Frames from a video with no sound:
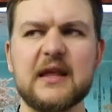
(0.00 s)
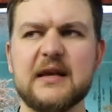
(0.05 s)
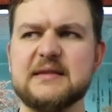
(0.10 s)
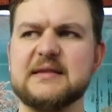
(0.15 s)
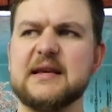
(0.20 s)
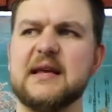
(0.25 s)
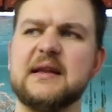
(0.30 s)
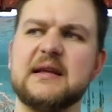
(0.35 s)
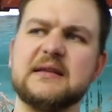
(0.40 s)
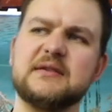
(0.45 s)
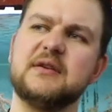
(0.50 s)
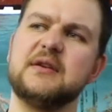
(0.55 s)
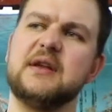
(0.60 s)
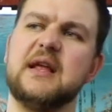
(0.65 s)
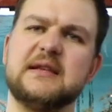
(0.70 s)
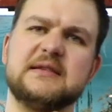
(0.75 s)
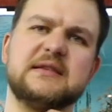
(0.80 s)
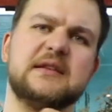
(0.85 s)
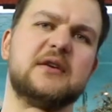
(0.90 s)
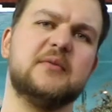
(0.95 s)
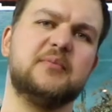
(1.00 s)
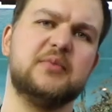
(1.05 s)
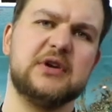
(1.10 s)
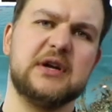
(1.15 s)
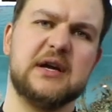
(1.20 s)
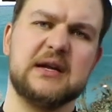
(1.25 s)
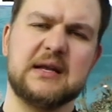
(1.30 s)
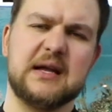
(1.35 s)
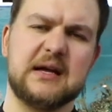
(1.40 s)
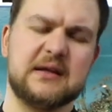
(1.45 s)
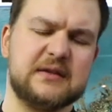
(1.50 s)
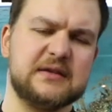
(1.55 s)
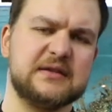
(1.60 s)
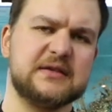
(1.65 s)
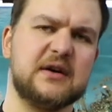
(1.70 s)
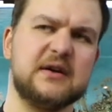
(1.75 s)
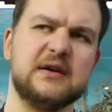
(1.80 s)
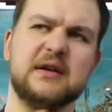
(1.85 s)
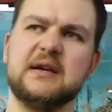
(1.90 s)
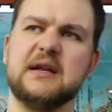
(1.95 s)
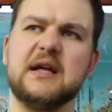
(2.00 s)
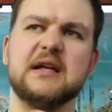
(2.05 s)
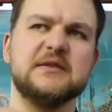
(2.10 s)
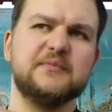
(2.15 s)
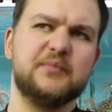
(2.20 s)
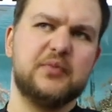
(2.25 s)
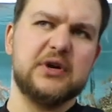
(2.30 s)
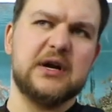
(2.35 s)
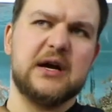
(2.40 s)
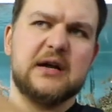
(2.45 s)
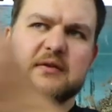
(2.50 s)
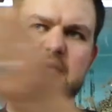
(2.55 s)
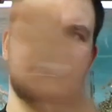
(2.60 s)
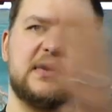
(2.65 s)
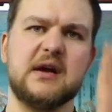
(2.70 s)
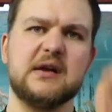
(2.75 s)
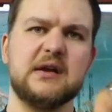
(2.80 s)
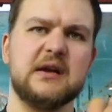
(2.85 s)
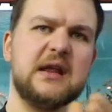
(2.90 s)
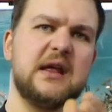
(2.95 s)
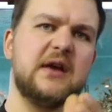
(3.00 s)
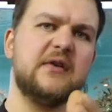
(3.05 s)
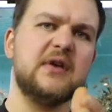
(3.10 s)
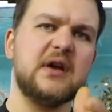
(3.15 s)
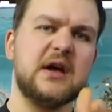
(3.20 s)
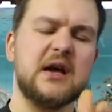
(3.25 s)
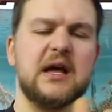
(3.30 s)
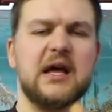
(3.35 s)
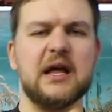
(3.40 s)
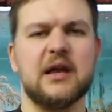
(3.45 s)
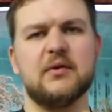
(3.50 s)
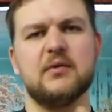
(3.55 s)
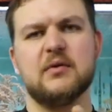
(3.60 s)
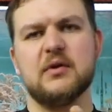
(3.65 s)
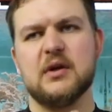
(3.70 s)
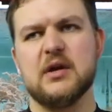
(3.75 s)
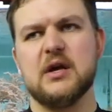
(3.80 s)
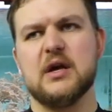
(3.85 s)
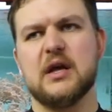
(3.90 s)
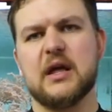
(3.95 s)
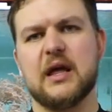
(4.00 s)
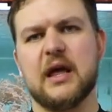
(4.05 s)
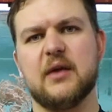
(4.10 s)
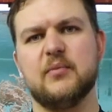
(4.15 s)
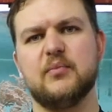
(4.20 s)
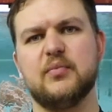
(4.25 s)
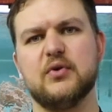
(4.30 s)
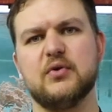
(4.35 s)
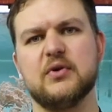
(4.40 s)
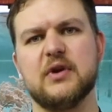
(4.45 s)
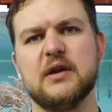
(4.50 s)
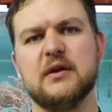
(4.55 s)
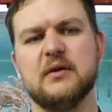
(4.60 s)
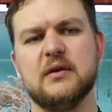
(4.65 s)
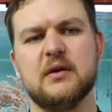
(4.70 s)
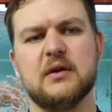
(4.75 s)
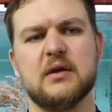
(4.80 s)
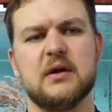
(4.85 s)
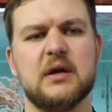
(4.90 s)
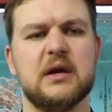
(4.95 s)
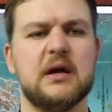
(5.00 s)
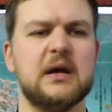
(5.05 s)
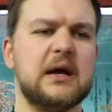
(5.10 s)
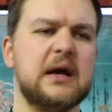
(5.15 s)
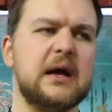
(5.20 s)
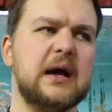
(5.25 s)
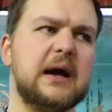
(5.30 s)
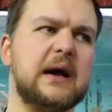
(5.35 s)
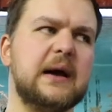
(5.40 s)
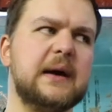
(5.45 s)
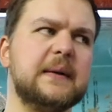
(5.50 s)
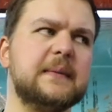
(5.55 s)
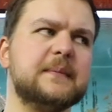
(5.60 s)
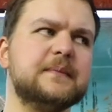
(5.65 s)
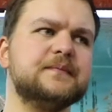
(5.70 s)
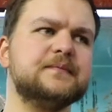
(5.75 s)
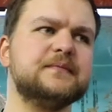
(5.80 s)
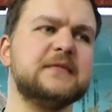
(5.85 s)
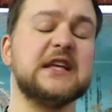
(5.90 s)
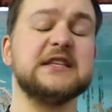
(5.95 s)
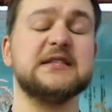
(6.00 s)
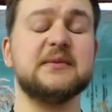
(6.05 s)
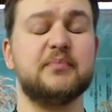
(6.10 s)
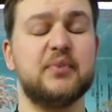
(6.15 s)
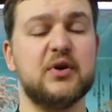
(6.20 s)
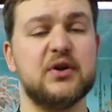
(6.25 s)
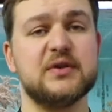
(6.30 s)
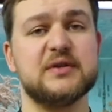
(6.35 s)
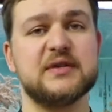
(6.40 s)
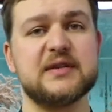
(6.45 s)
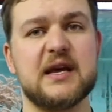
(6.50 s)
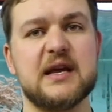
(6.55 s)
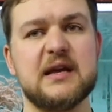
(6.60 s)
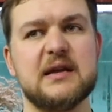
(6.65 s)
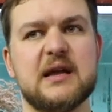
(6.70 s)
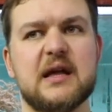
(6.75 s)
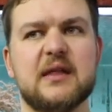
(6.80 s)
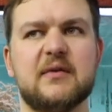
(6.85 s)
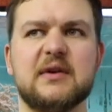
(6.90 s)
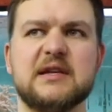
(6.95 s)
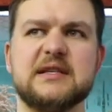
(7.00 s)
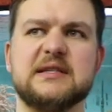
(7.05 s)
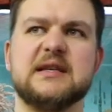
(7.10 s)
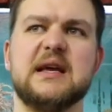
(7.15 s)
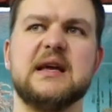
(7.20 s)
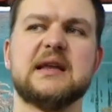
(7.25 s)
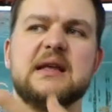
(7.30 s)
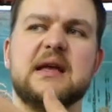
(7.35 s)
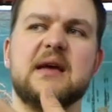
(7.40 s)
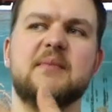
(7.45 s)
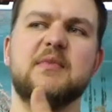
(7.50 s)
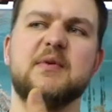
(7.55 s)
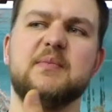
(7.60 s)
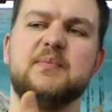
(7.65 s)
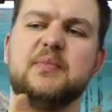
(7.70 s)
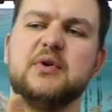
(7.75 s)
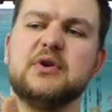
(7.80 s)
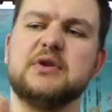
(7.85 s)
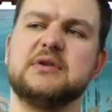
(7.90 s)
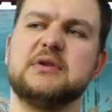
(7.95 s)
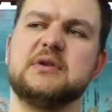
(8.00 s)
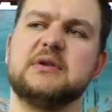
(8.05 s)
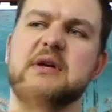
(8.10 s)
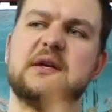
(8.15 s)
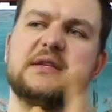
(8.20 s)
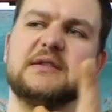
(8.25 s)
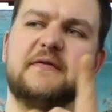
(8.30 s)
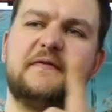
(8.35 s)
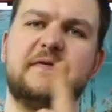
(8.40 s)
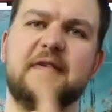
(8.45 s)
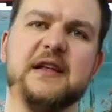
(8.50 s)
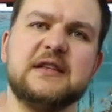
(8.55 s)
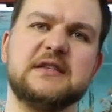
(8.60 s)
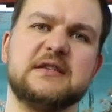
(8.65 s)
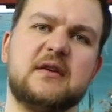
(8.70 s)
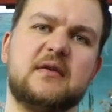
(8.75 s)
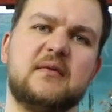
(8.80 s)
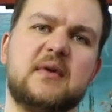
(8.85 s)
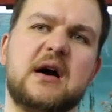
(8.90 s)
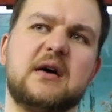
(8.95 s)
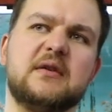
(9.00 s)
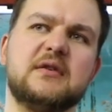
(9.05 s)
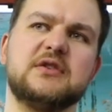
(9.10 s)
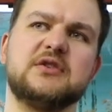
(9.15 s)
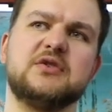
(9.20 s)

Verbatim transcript: seine nets are nets that are put out like the sardine nets, put out around an area and, and pulled in. Um, that's a purse seine. Otherwise, seine can be put as a fence around a